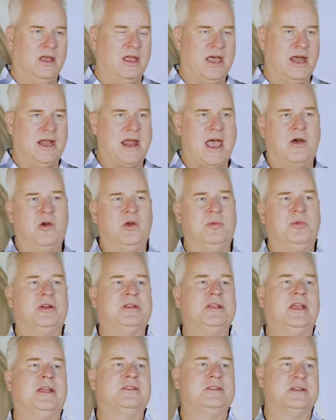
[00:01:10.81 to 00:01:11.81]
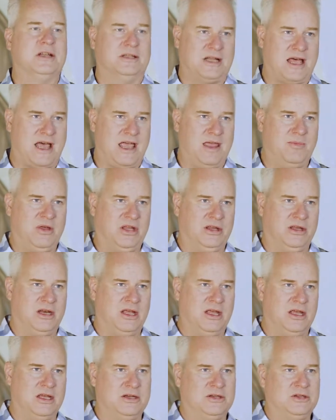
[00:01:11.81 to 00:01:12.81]
and how it pertains to
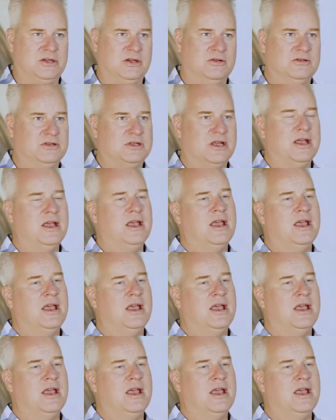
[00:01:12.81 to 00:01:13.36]
liability issues